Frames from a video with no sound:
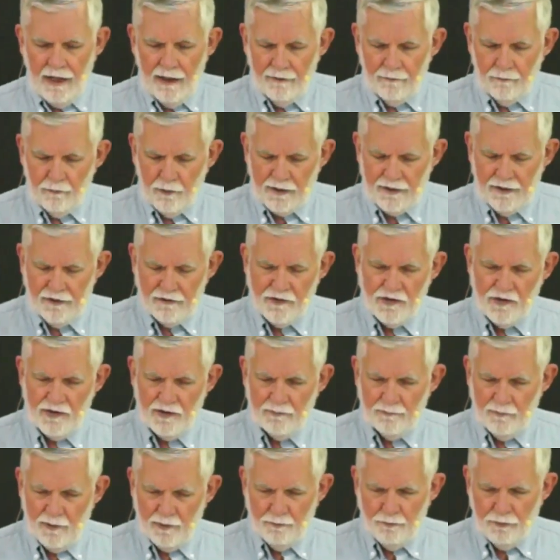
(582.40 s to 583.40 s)
Uh, what are
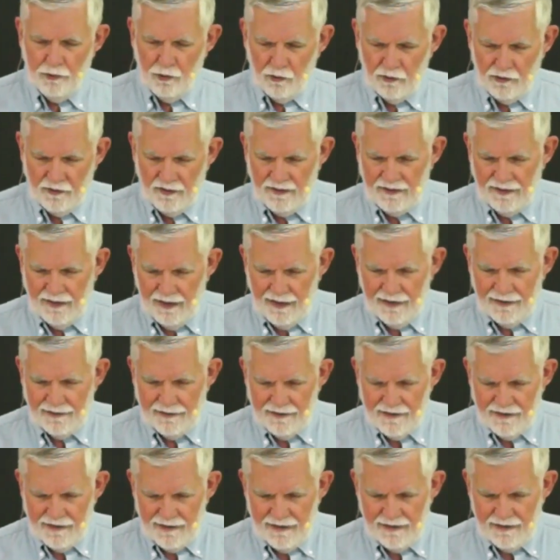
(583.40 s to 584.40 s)
some important
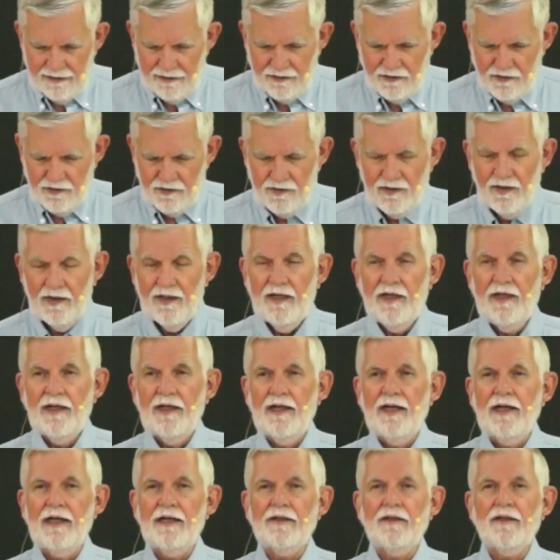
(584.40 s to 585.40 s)
ideas
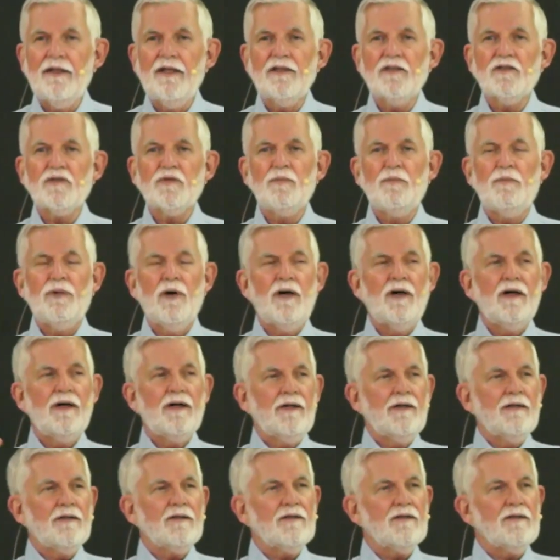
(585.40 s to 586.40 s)
in this
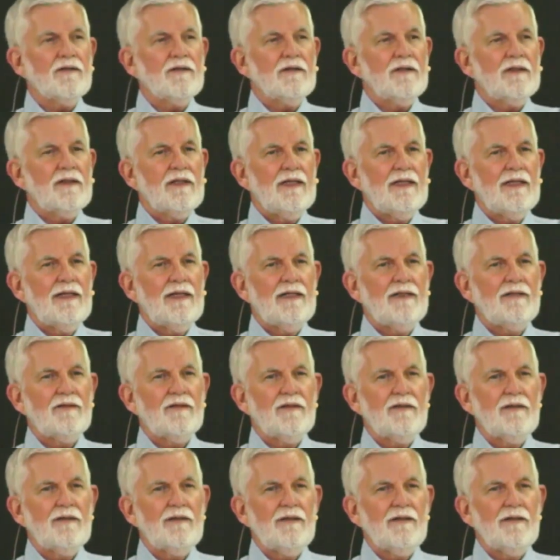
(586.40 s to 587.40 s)
part
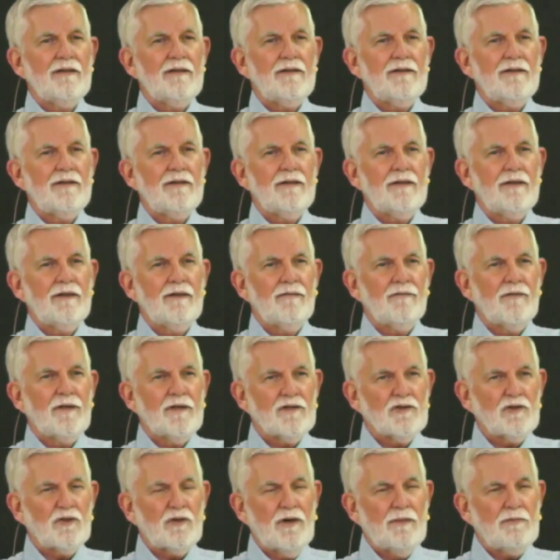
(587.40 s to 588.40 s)

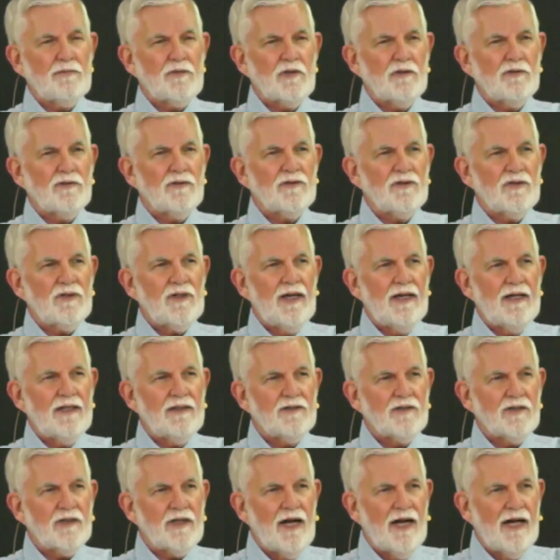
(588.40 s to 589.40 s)
of the scriptures
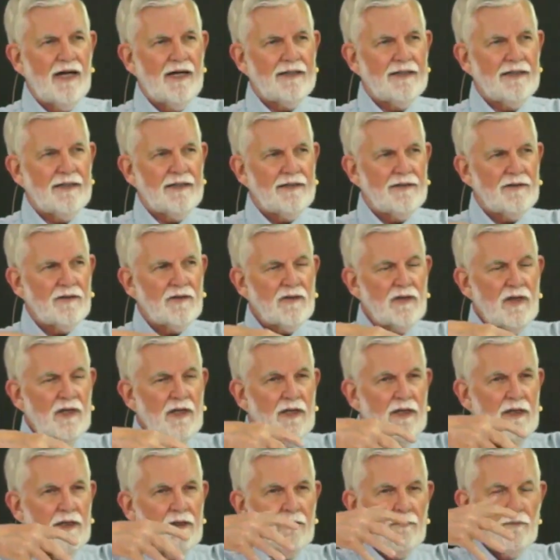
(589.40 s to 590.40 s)
as God is
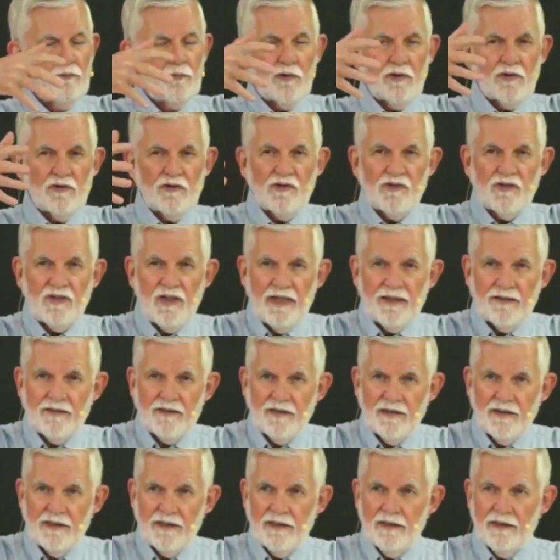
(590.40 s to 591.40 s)

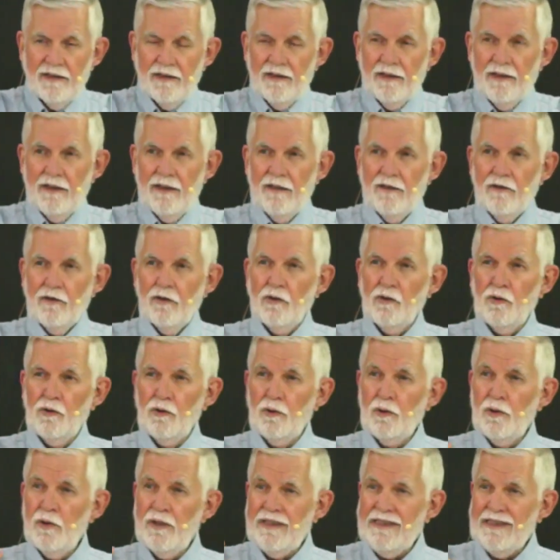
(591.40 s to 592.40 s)
presenting
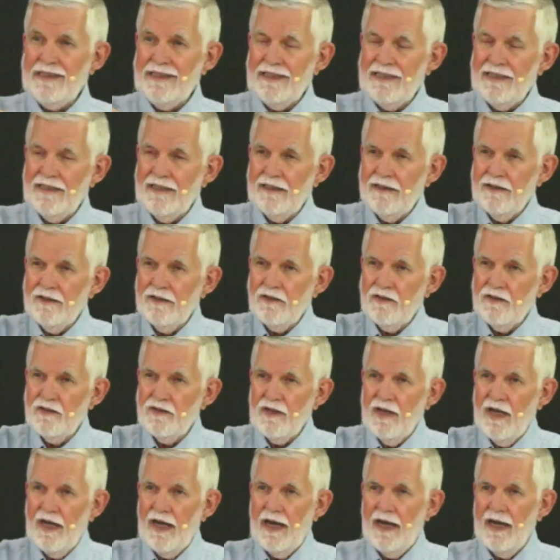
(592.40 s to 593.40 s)
who he
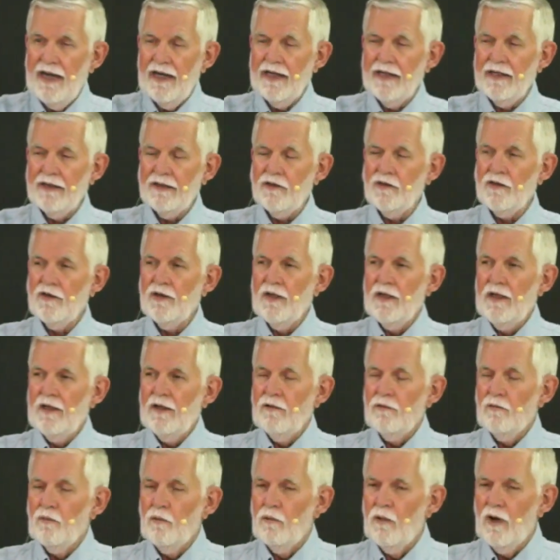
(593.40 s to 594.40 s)
is and
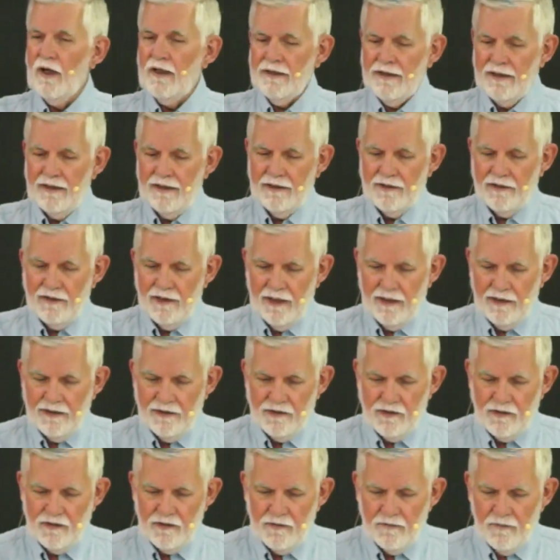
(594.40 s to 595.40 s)
what he
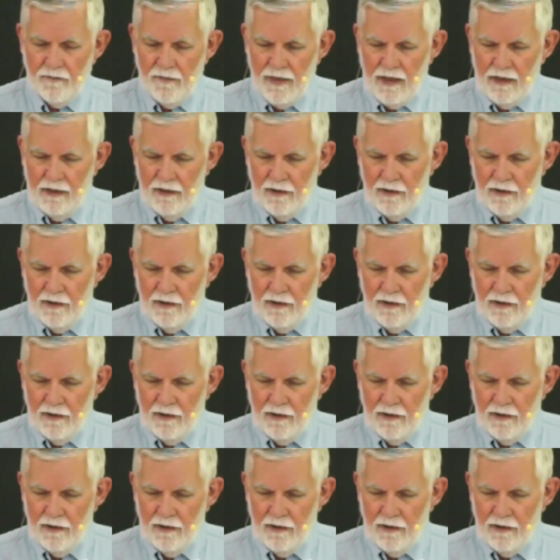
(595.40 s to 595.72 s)
does?